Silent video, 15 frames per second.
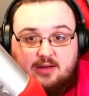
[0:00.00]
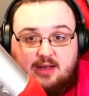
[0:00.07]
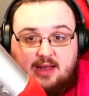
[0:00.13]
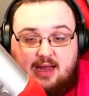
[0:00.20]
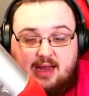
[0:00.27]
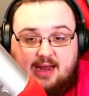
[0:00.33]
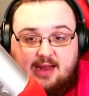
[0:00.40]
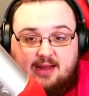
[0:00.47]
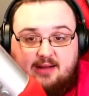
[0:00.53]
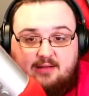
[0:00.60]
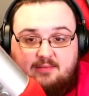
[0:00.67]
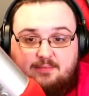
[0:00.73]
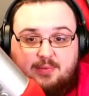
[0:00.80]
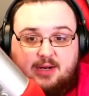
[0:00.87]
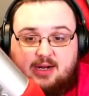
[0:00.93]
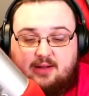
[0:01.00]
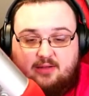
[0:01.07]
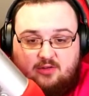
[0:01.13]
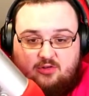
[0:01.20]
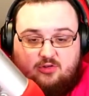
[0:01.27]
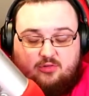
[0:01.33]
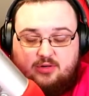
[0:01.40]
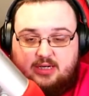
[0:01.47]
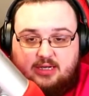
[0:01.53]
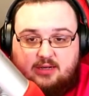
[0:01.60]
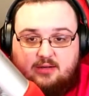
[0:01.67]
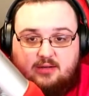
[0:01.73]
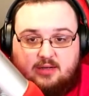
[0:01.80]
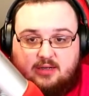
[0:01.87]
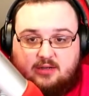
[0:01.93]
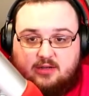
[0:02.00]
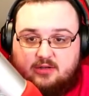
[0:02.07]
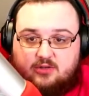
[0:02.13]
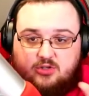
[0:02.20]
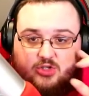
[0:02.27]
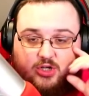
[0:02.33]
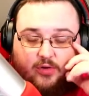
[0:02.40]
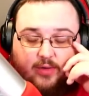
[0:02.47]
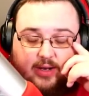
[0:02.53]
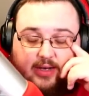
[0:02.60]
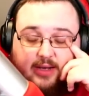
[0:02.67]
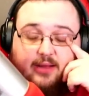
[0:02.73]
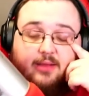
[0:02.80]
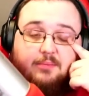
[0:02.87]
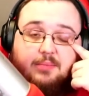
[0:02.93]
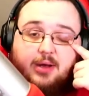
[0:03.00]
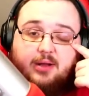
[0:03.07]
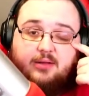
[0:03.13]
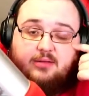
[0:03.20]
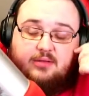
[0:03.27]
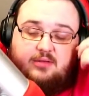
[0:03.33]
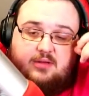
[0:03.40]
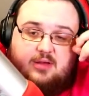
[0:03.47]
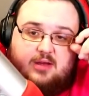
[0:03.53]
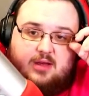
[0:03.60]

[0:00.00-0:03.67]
but on the screen it doesn't show any of the buttons.